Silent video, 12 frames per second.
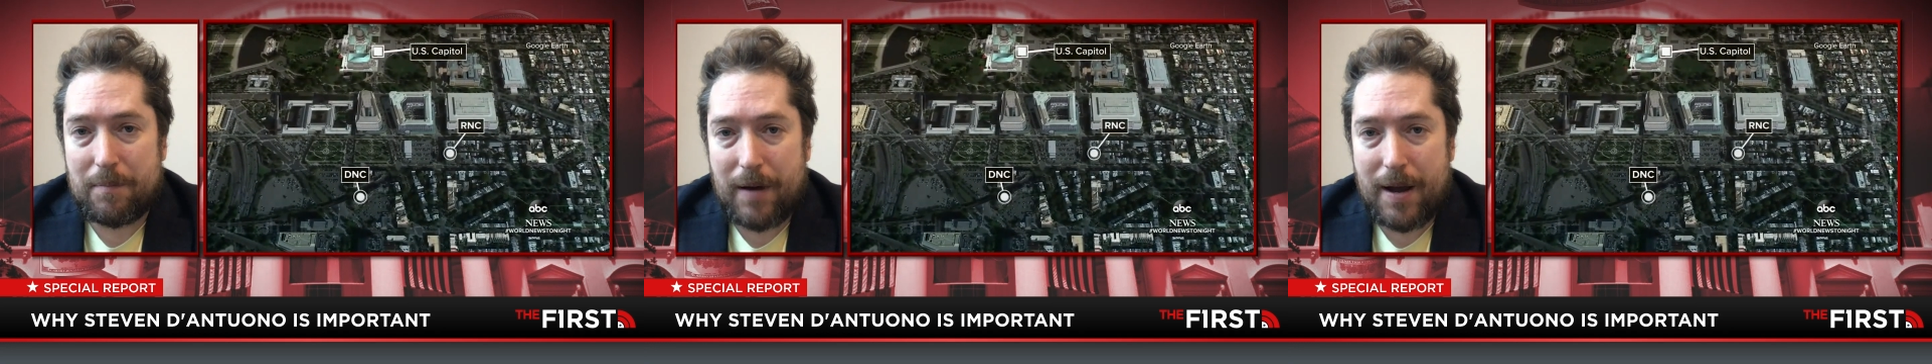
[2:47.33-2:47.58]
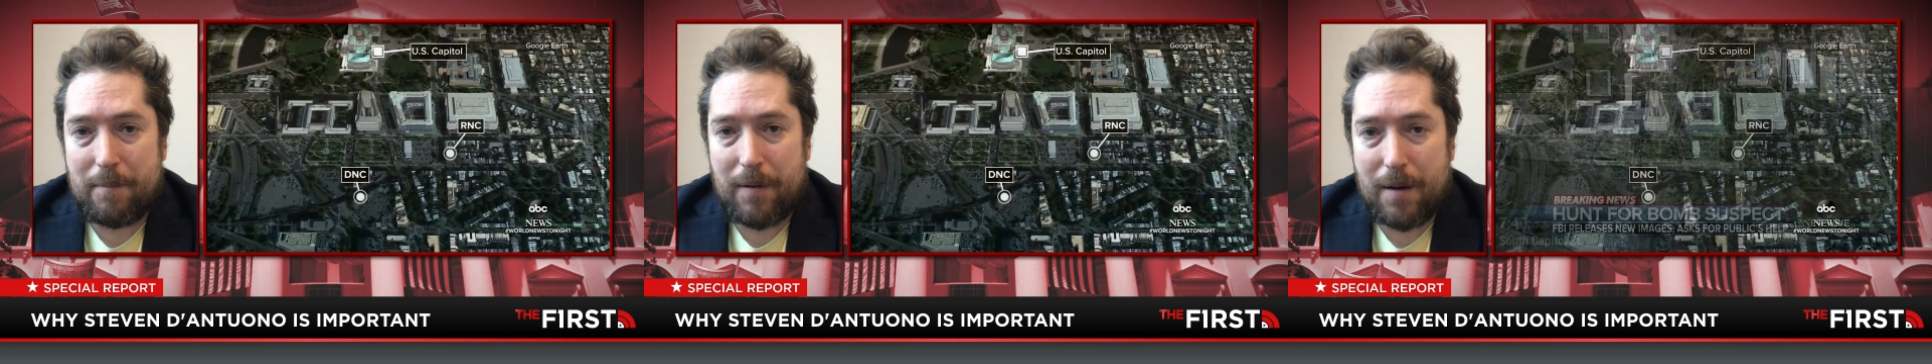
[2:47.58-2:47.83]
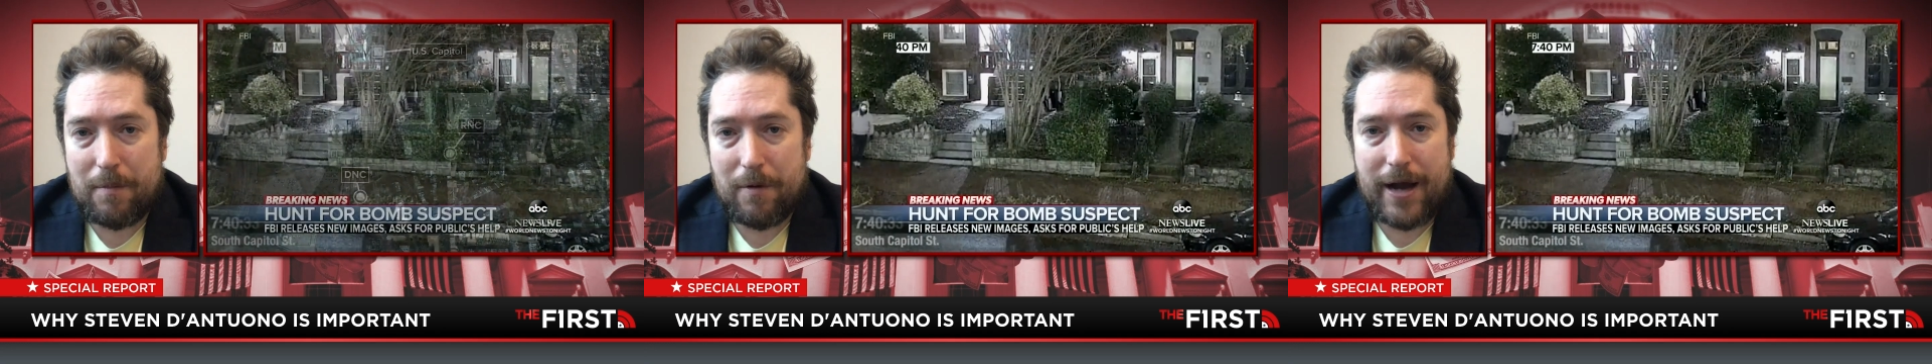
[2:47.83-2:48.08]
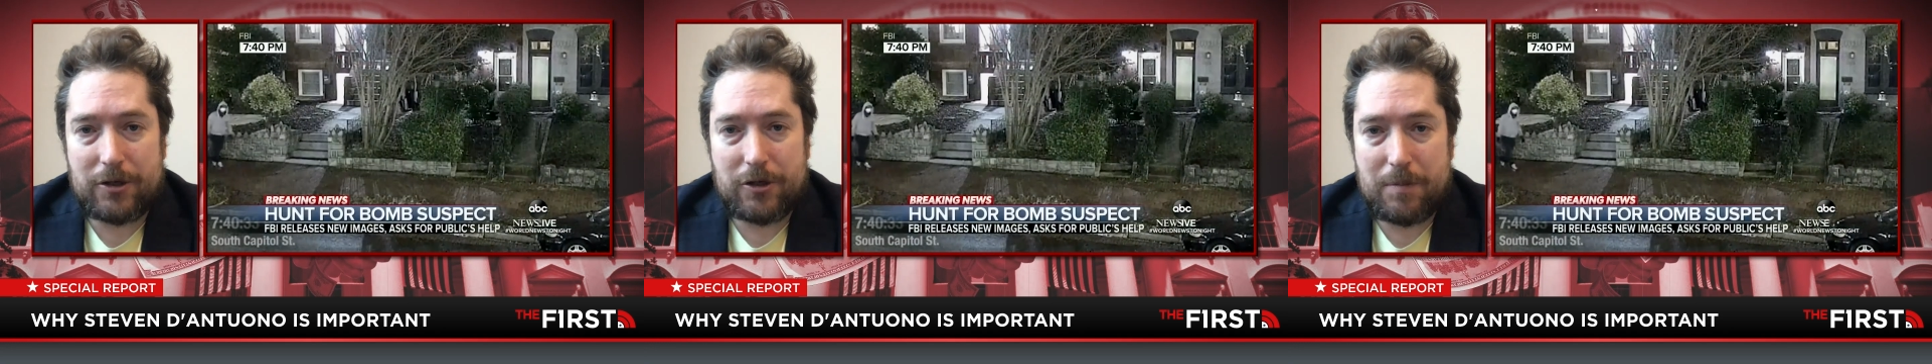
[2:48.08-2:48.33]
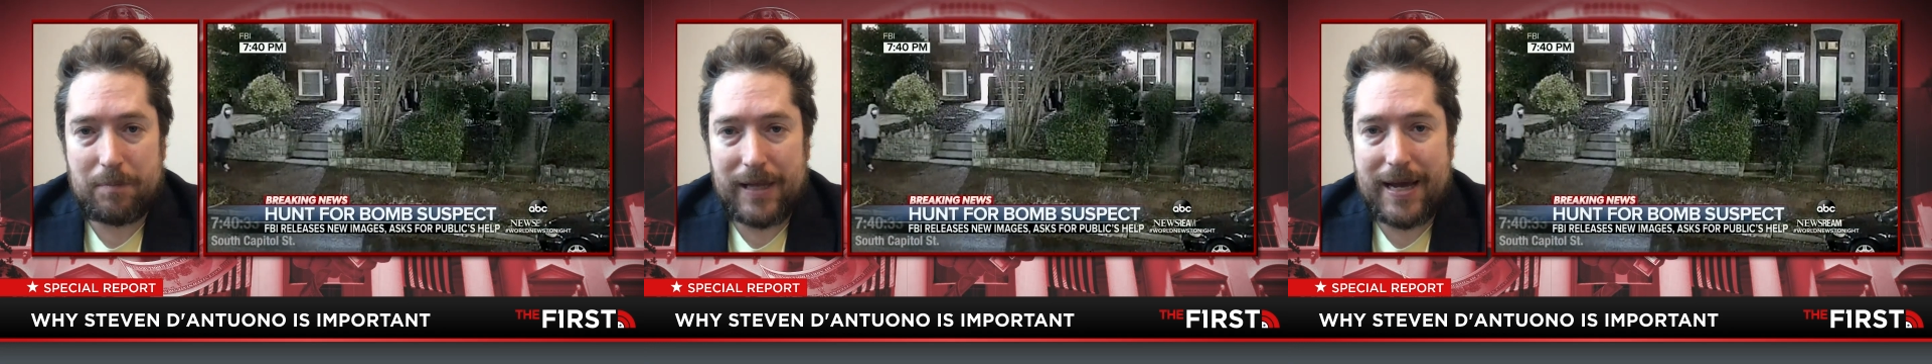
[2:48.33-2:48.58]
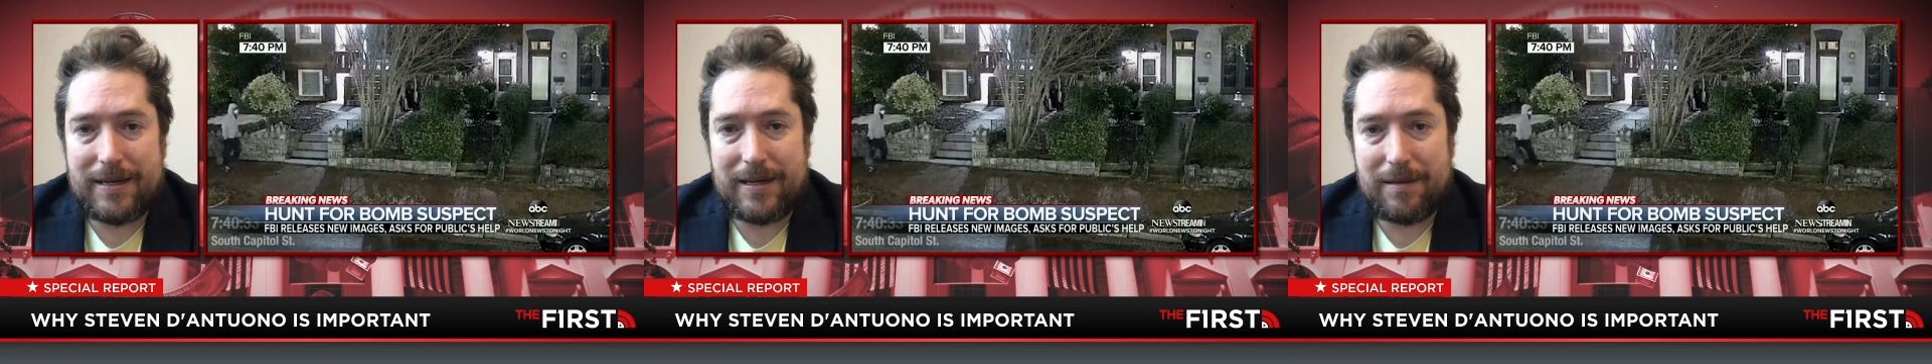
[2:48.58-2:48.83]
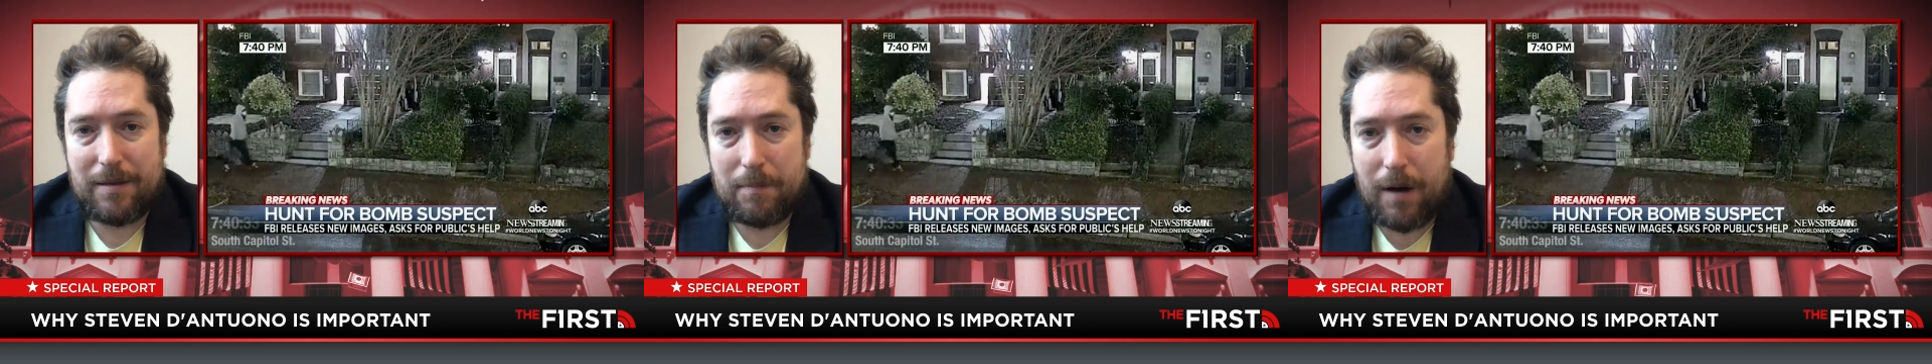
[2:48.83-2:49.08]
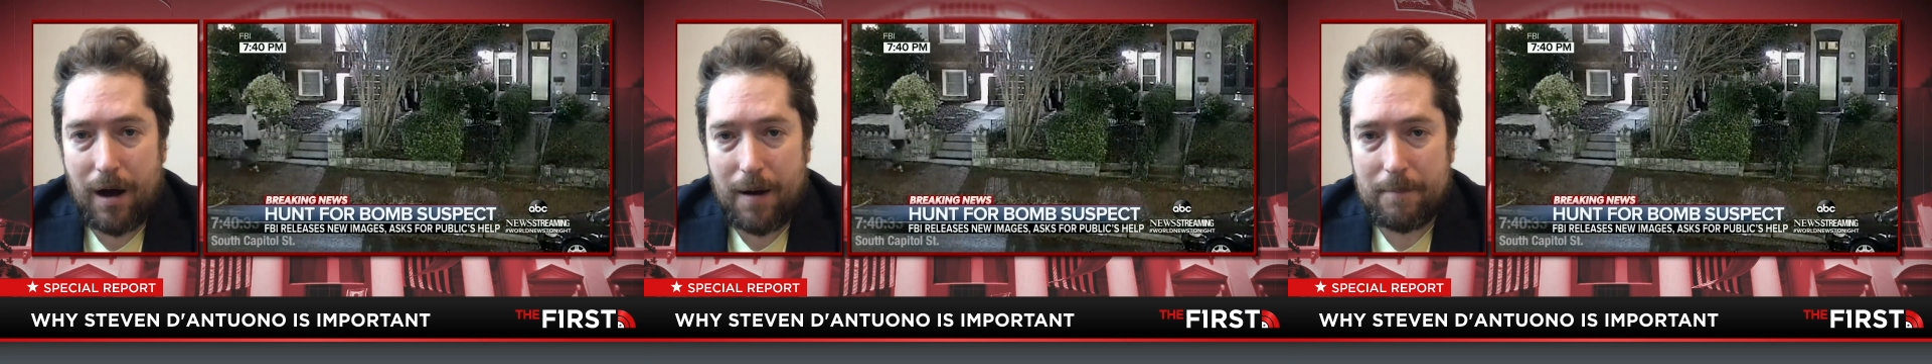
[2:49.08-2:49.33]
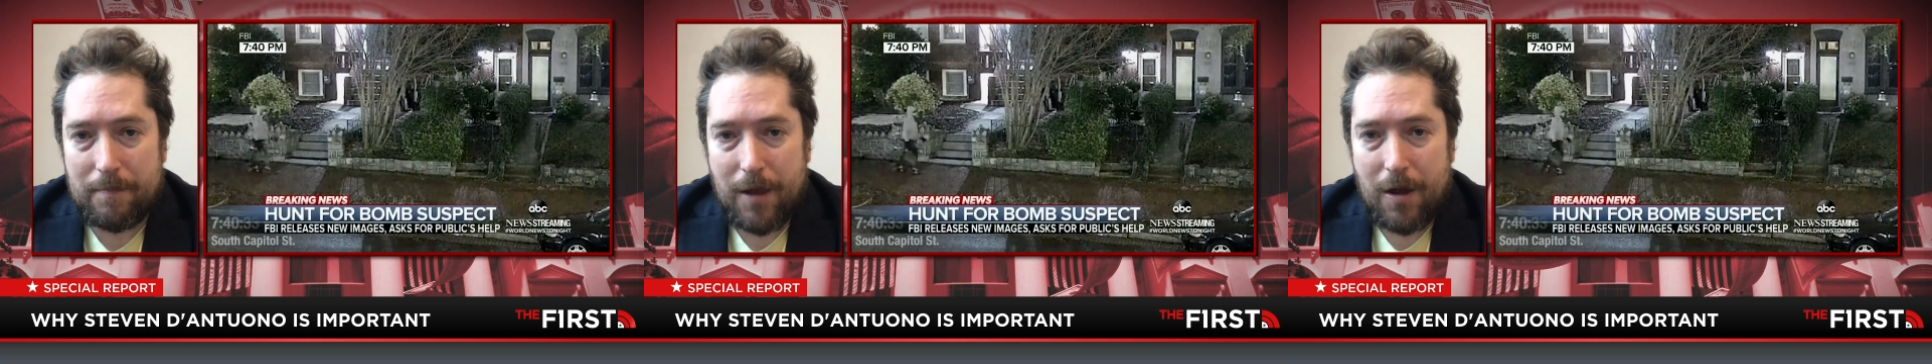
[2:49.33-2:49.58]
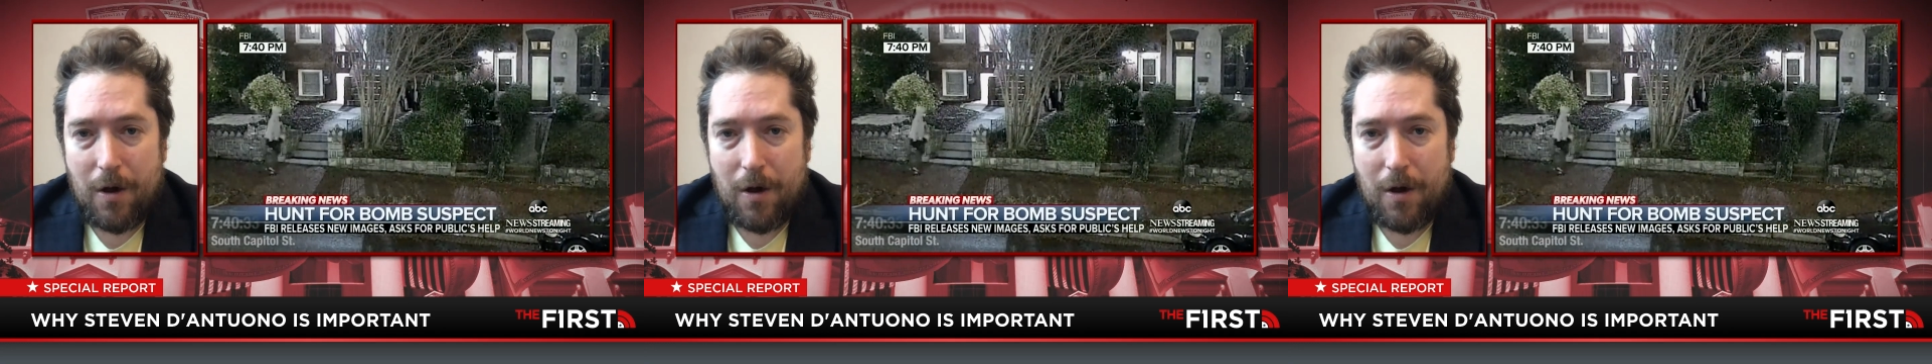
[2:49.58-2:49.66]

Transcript: pipe bomber actually planting the bomb.